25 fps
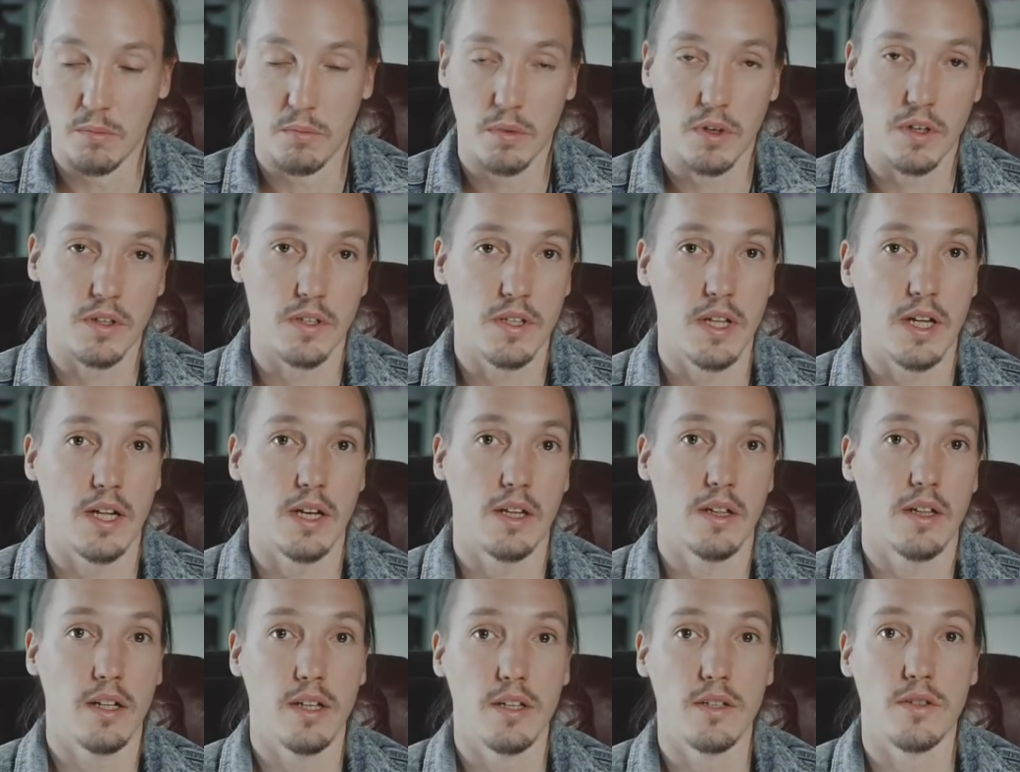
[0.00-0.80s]
Because
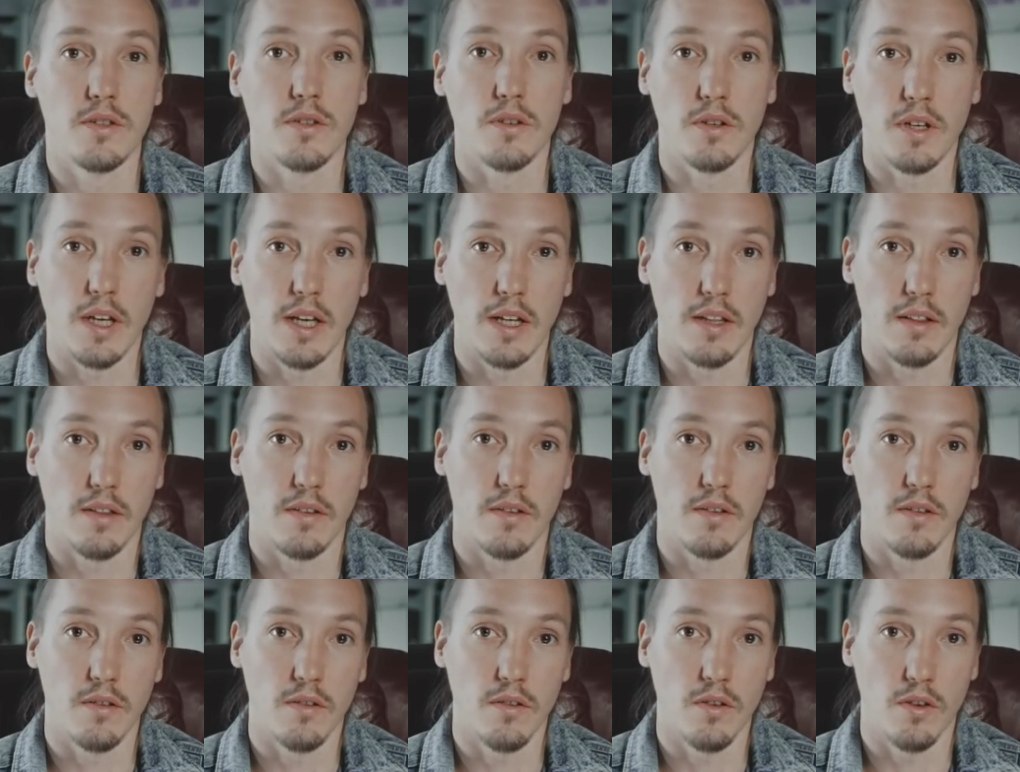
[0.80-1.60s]
then at least you get,
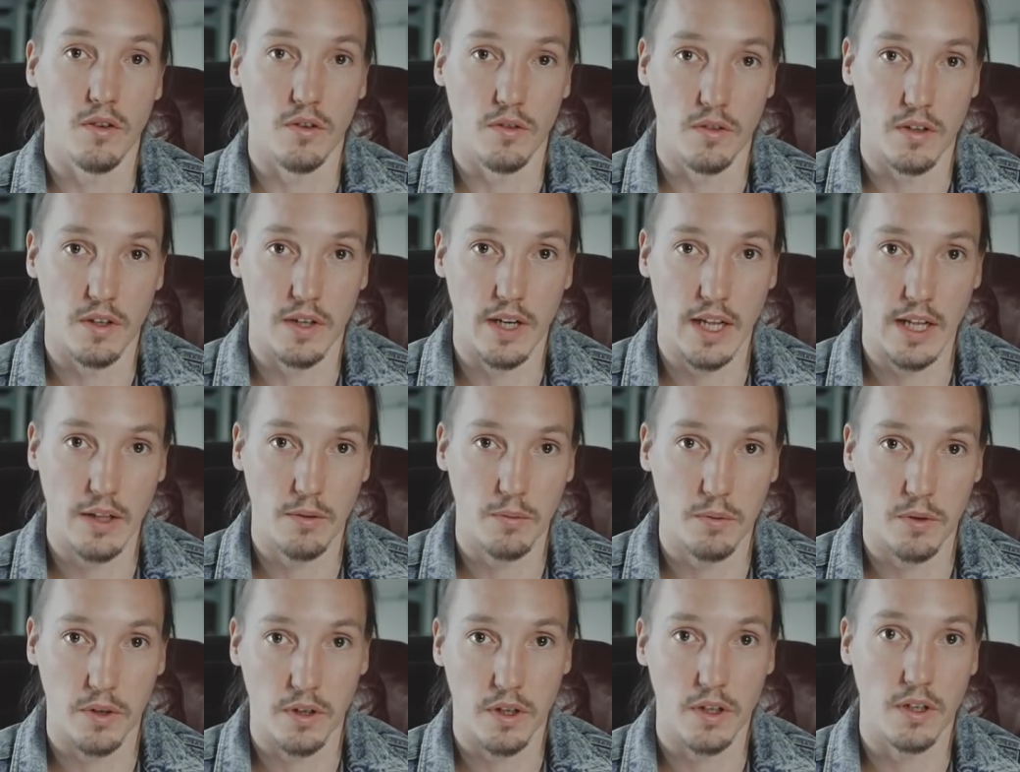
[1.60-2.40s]
you know, the
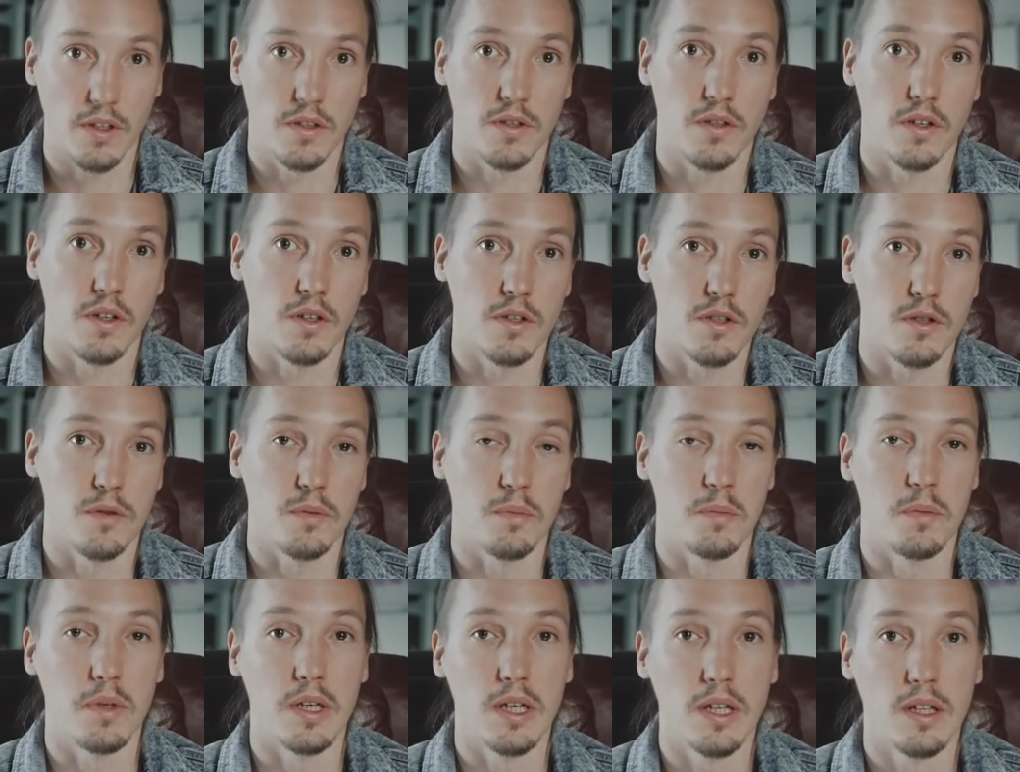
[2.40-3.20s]
networking starts
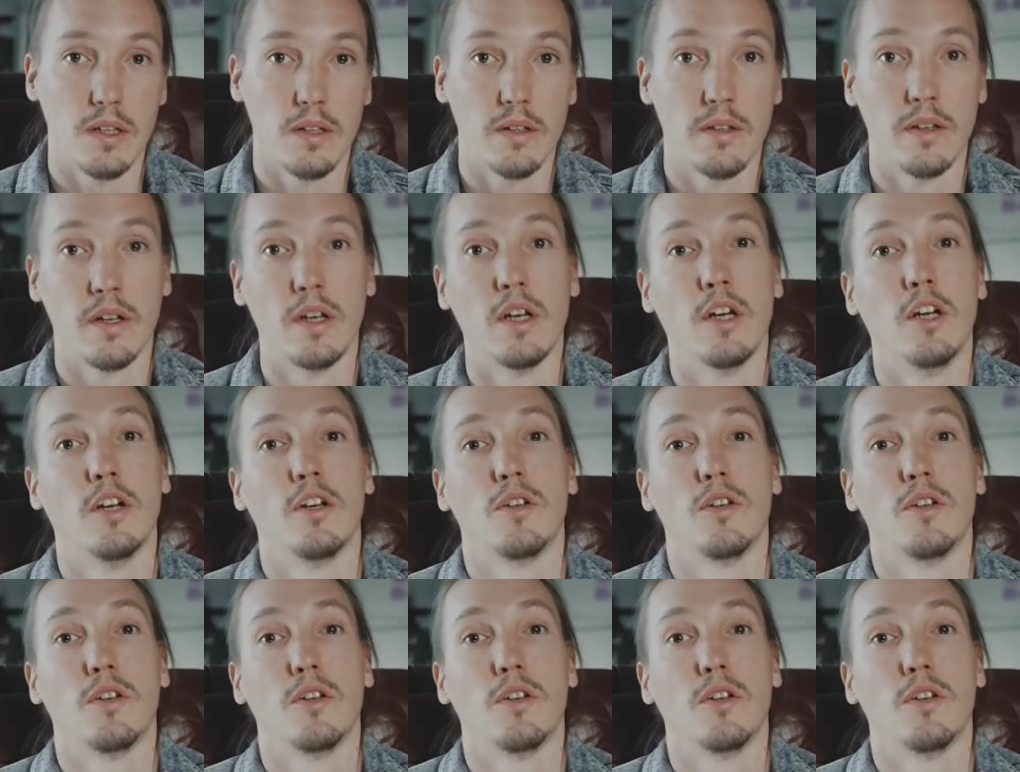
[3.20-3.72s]
to build,